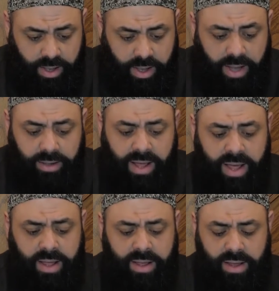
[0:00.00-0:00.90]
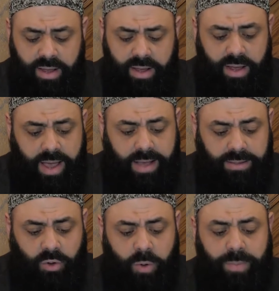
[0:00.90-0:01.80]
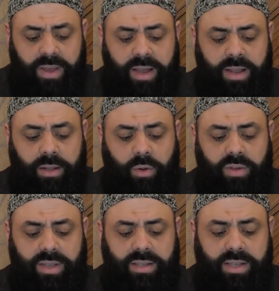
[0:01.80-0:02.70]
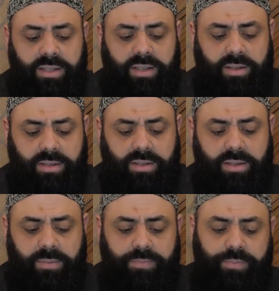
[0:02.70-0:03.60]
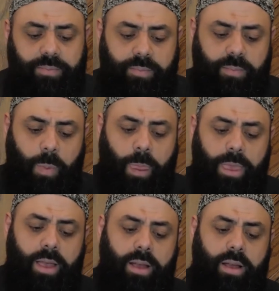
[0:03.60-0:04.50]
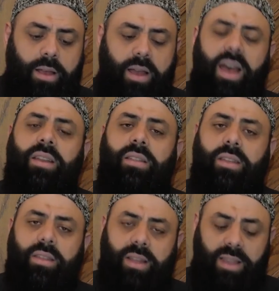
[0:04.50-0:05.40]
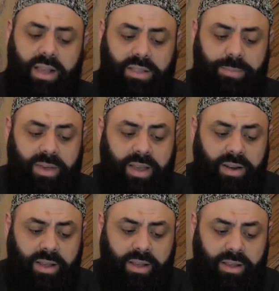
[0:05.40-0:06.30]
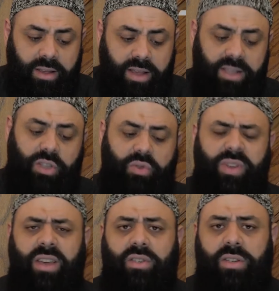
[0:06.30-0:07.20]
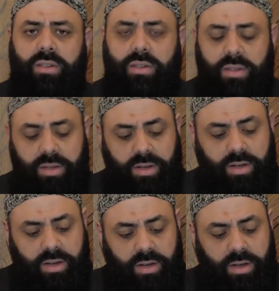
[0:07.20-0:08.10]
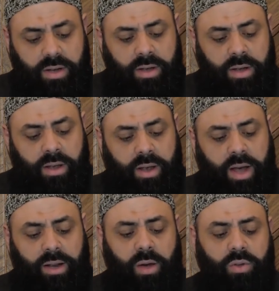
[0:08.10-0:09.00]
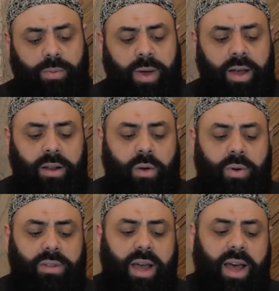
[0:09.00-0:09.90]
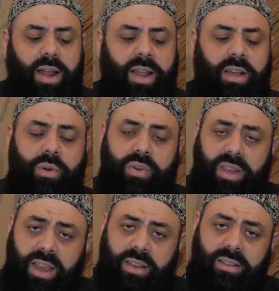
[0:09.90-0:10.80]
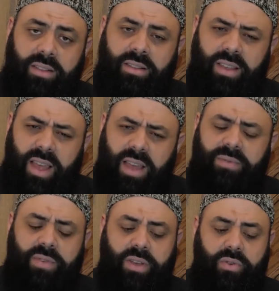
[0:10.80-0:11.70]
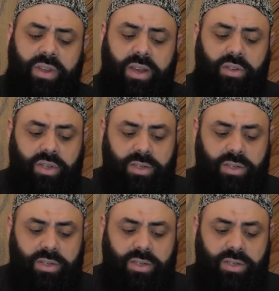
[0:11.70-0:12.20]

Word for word: Allah has no beginning to his existence anything that has a beginning is a creation. Allah subhanahu wa ta'ala created every creation,